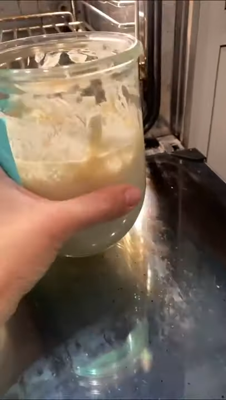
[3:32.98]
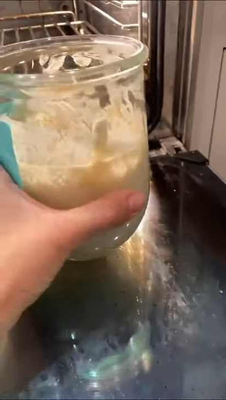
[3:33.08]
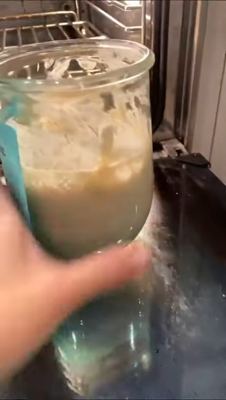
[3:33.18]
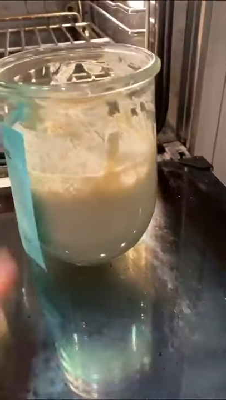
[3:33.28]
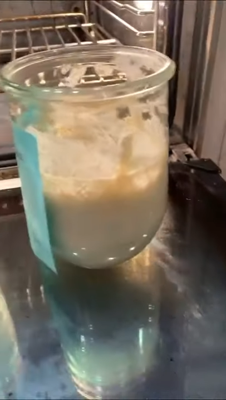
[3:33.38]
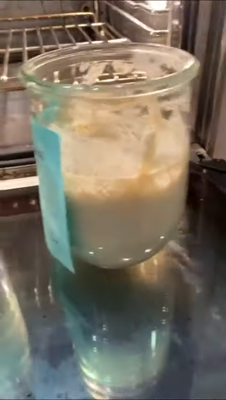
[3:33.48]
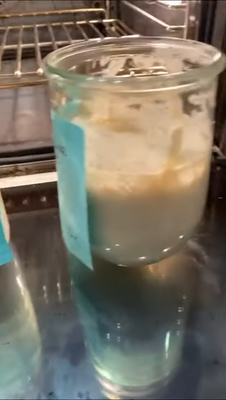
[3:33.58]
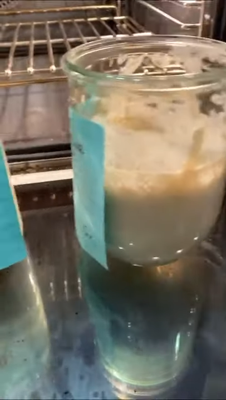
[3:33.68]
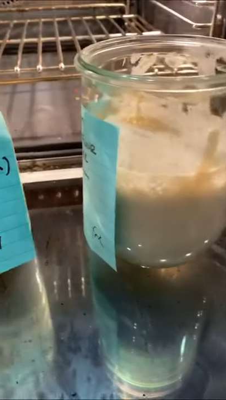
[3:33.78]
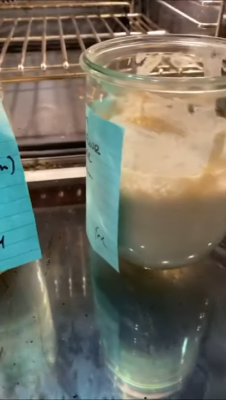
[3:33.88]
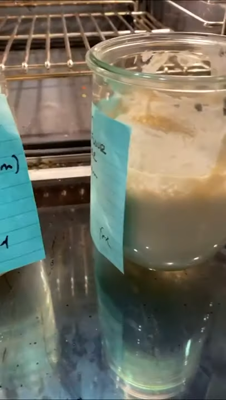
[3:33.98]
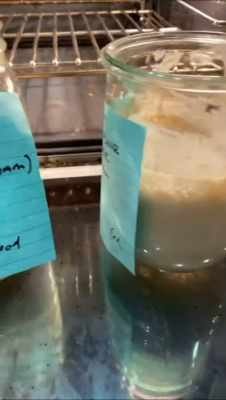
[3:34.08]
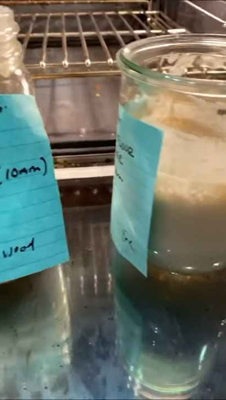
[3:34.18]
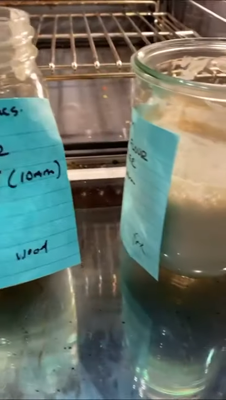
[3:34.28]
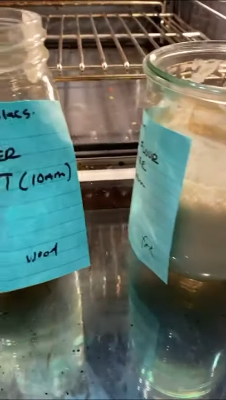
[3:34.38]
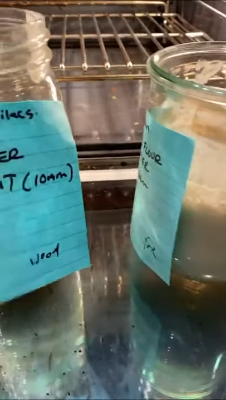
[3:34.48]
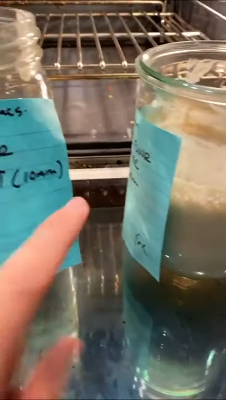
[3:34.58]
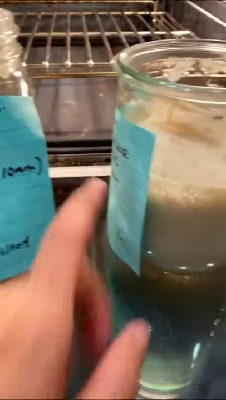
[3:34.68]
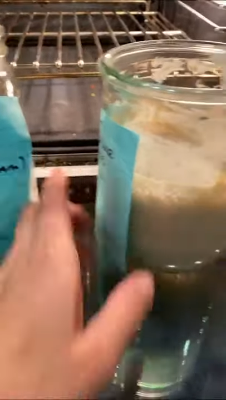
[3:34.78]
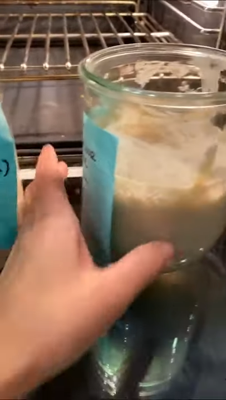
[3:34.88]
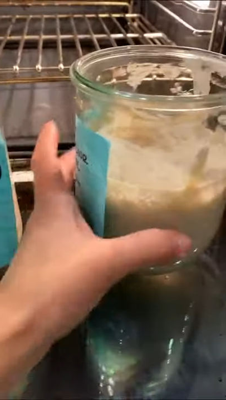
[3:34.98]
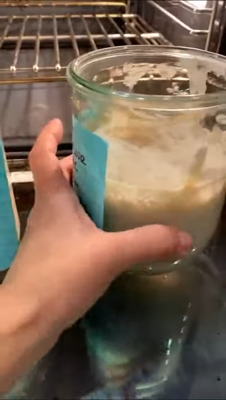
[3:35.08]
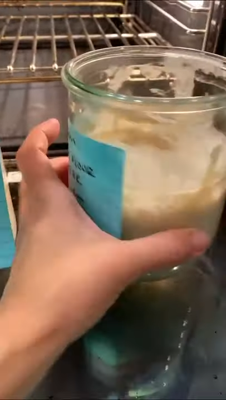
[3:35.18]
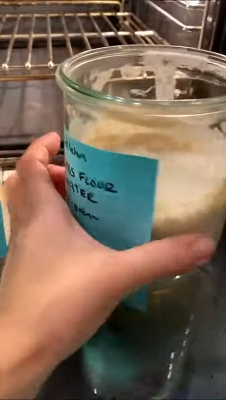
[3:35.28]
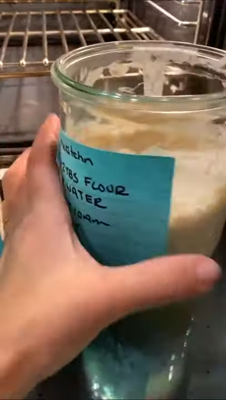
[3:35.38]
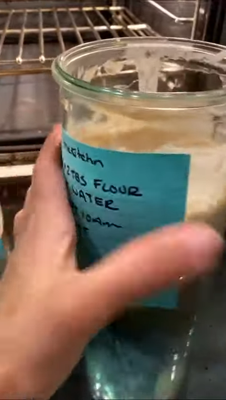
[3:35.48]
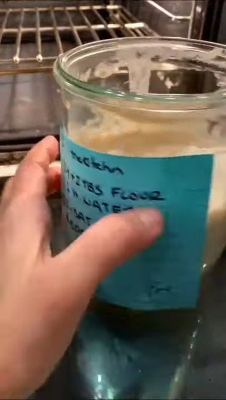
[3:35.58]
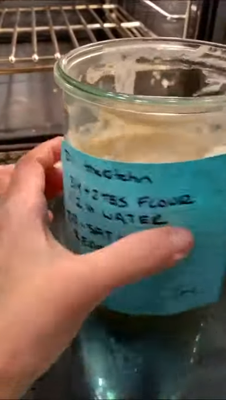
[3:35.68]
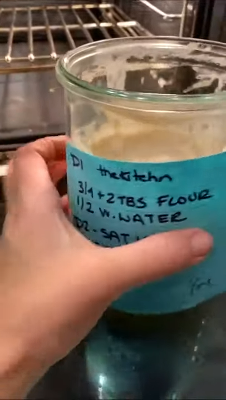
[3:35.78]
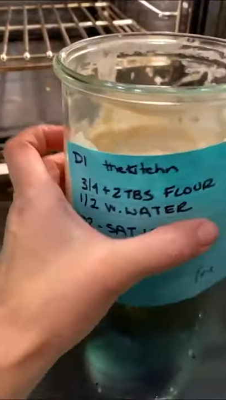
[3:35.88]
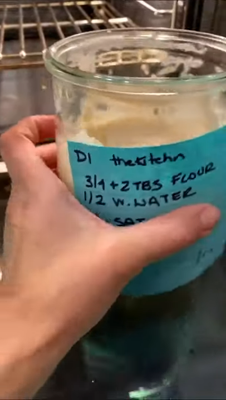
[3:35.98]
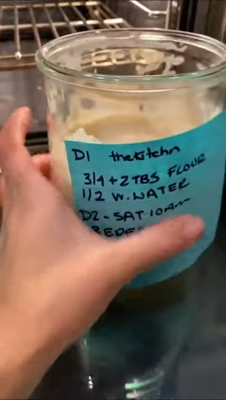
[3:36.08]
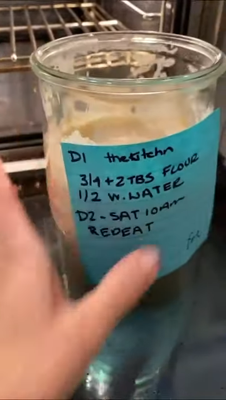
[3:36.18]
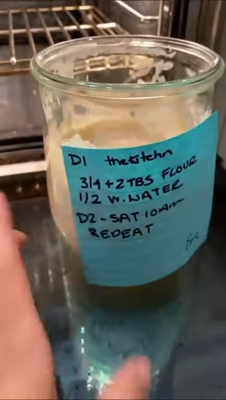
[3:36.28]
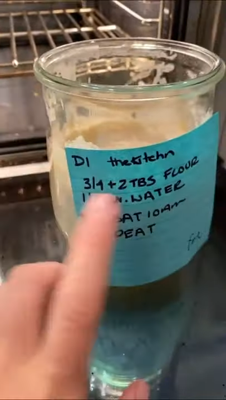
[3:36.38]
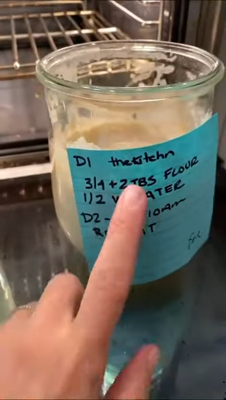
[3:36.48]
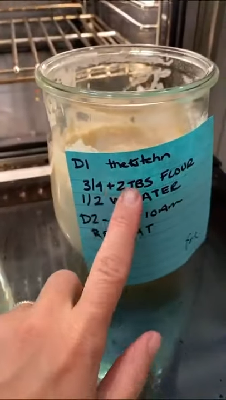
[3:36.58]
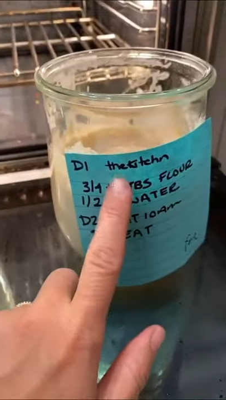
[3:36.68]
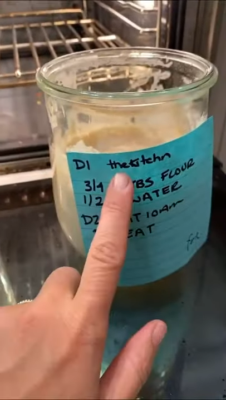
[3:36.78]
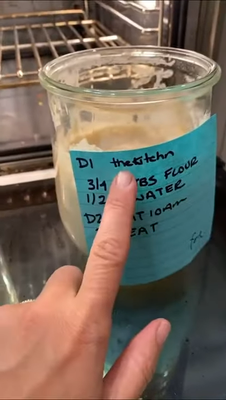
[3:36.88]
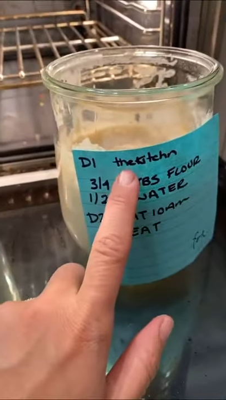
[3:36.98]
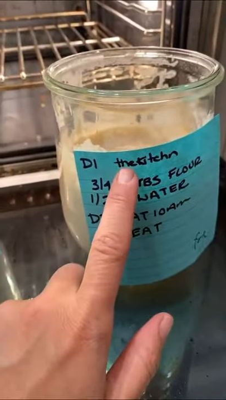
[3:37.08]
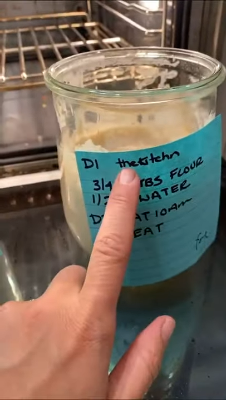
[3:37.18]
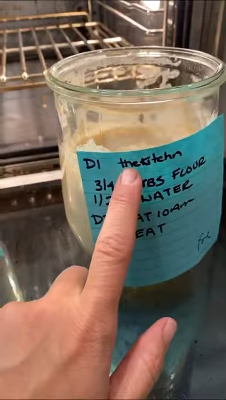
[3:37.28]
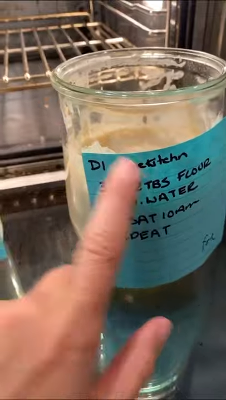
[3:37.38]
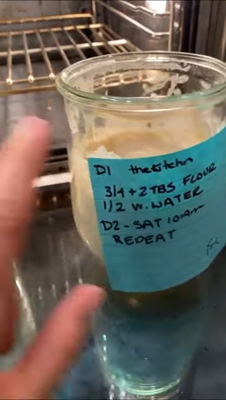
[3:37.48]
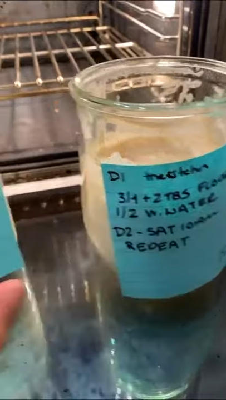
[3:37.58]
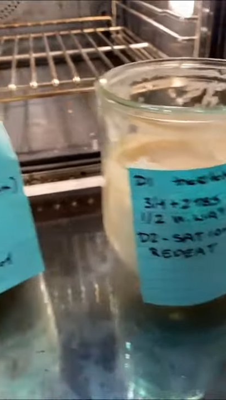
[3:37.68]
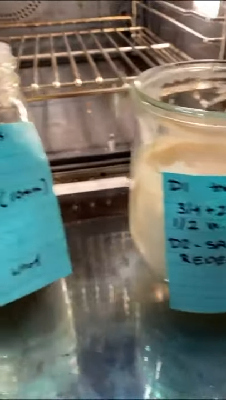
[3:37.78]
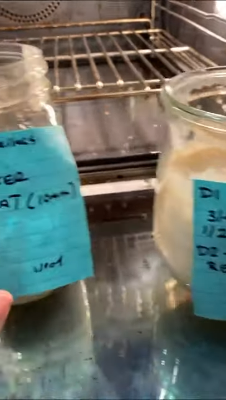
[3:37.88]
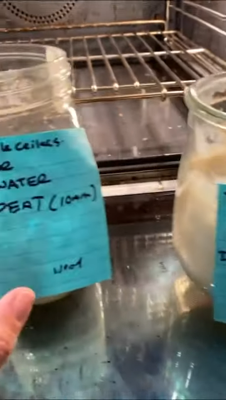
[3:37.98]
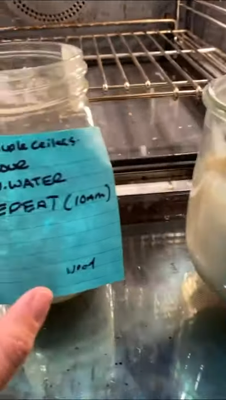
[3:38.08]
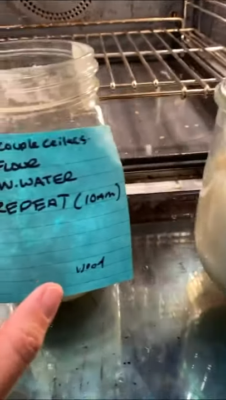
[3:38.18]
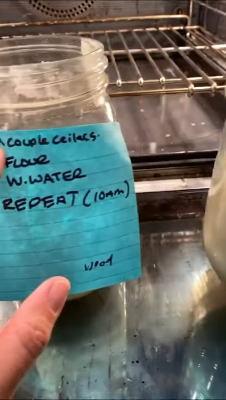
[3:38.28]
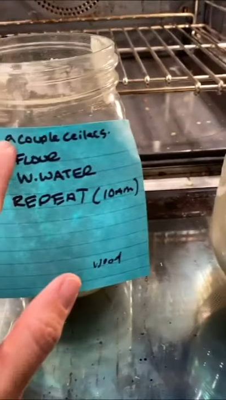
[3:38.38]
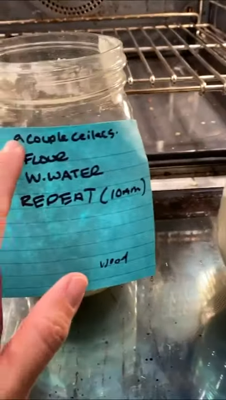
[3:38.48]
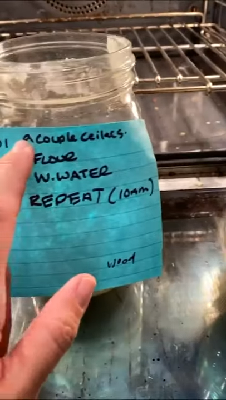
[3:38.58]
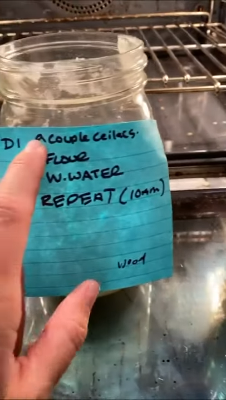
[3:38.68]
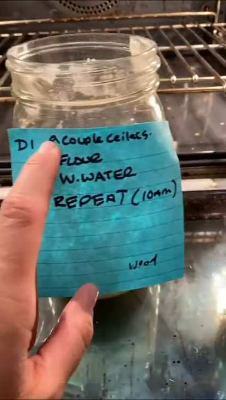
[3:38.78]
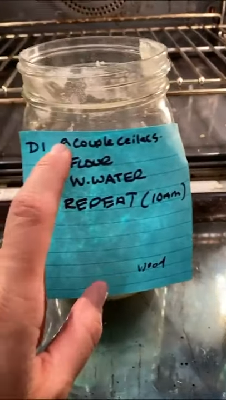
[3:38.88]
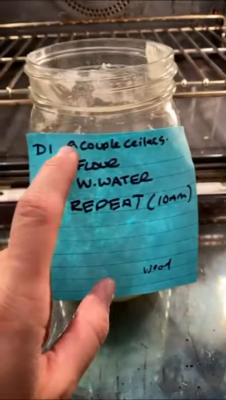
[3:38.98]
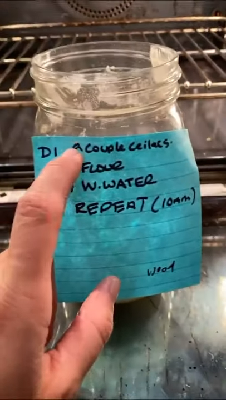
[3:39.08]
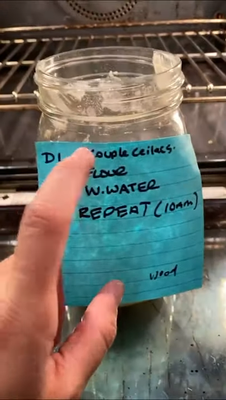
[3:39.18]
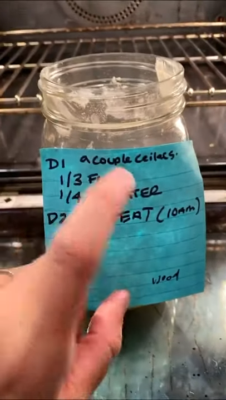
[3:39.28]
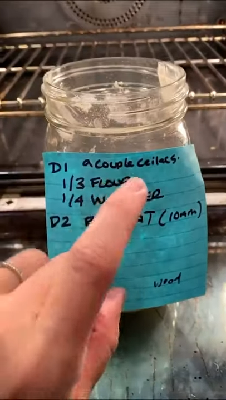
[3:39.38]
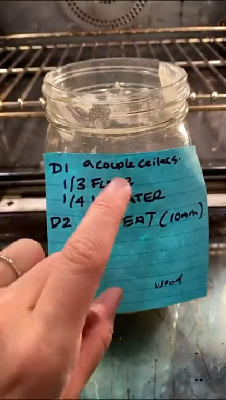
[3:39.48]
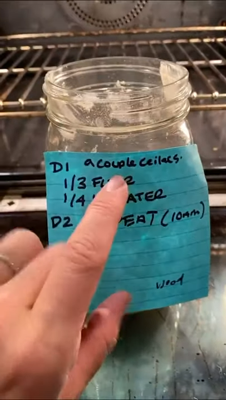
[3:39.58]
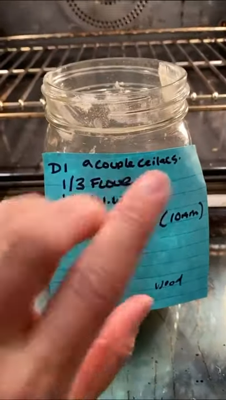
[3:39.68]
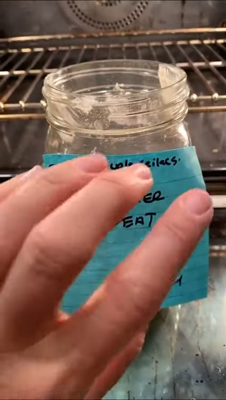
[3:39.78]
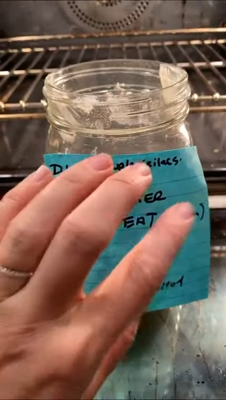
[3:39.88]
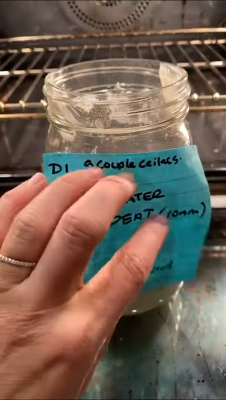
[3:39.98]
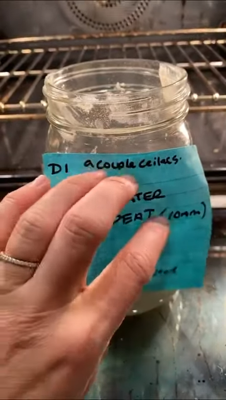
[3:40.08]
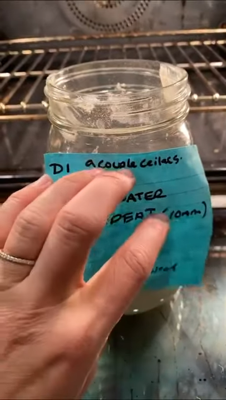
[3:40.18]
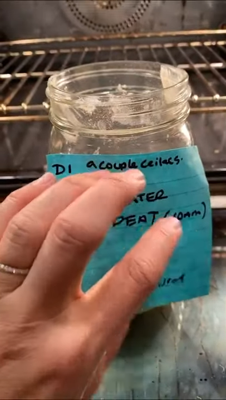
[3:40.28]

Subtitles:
[unreadable: no face in view]